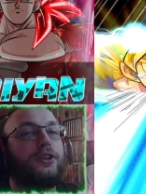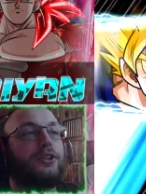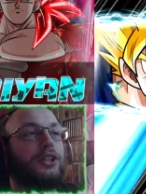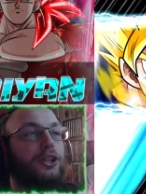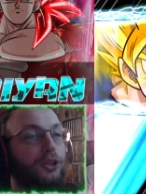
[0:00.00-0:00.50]
are
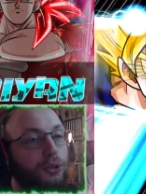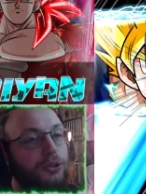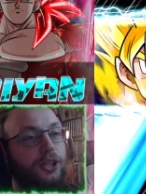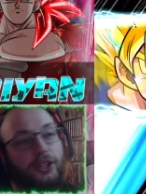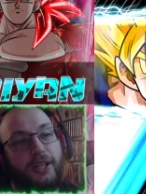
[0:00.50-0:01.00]

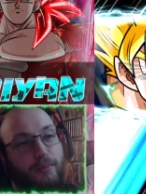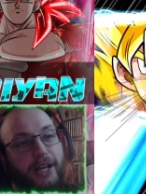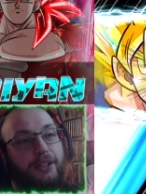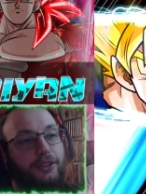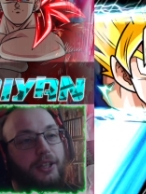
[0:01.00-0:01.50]
usually
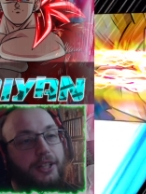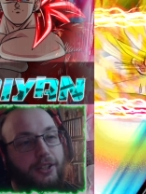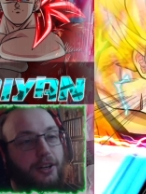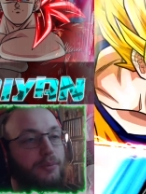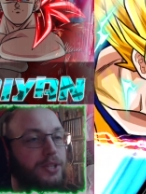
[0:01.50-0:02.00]
my good luck
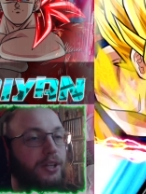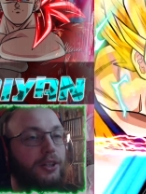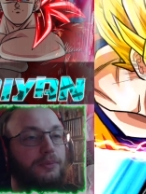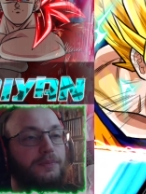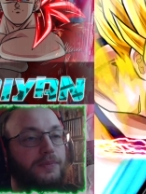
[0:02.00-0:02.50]
charms, you
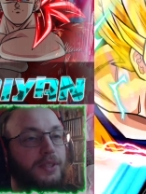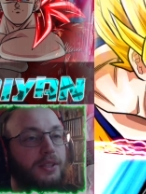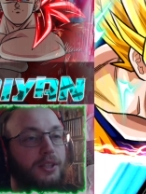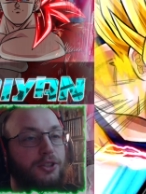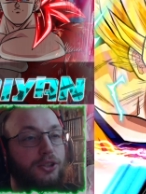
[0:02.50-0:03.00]
know?
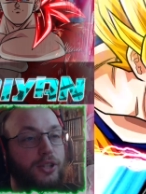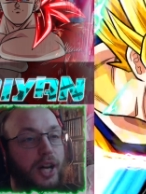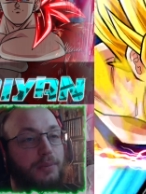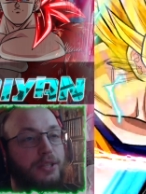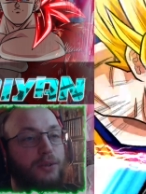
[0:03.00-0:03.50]
Two
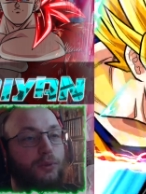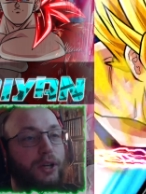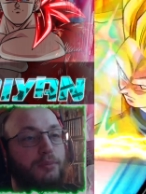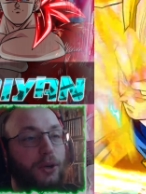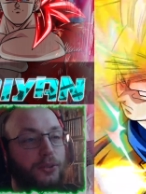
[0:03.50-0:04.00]
copies in
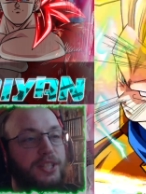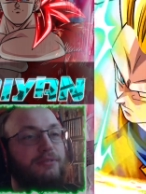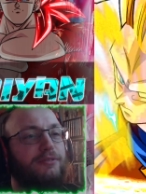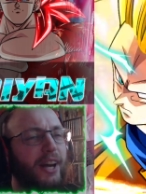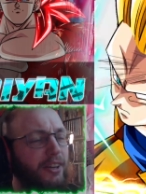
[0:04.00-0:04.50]
one multi?
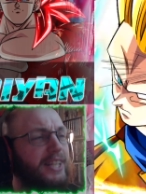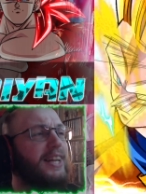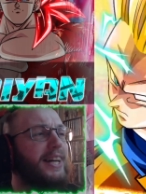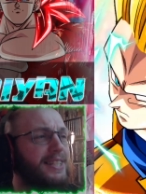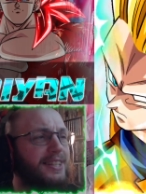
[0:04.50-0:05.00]
Very
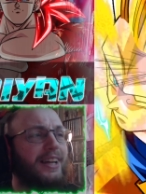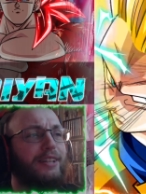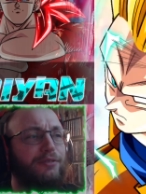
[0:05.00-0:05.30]
nice, Light.